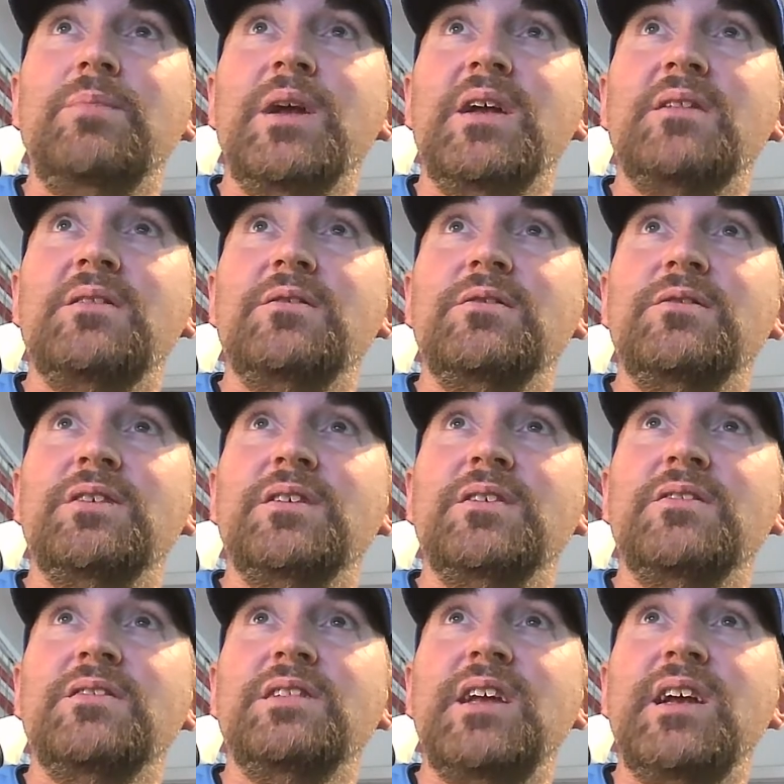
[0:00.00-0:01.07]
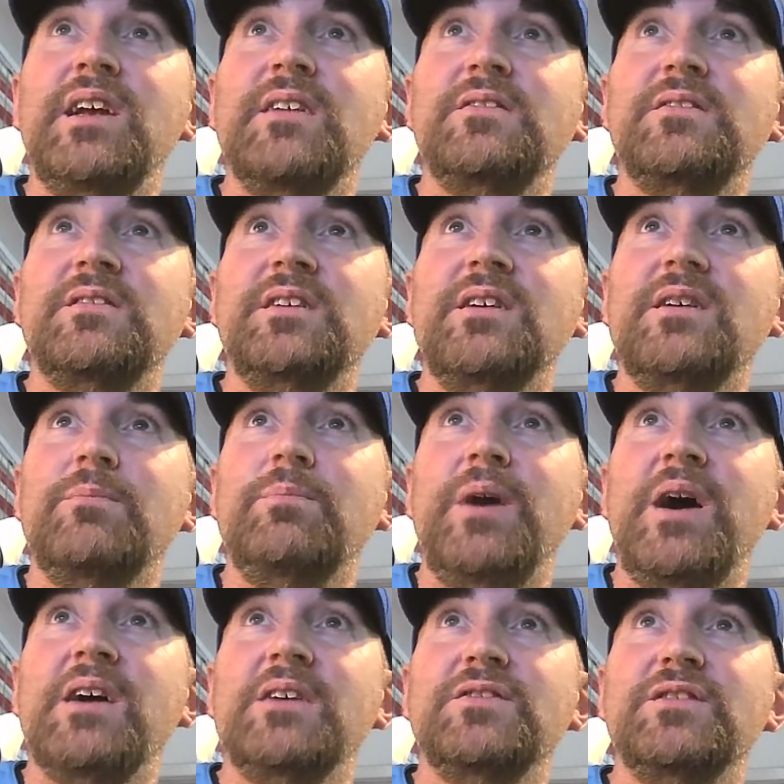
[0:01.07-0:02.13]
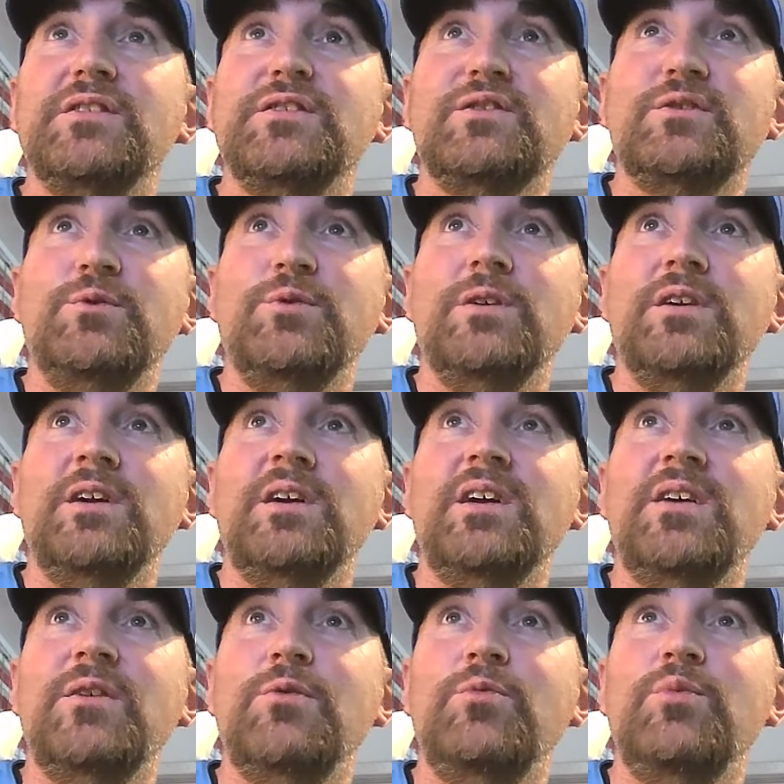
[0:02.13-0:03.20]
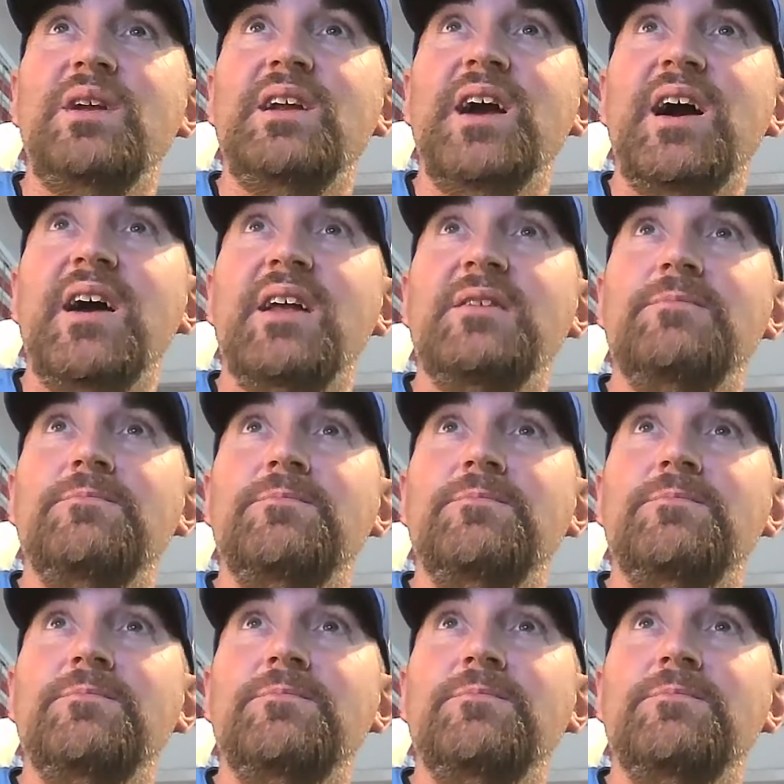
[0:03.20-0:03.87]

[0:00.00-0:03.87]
Panthers stats box score. We got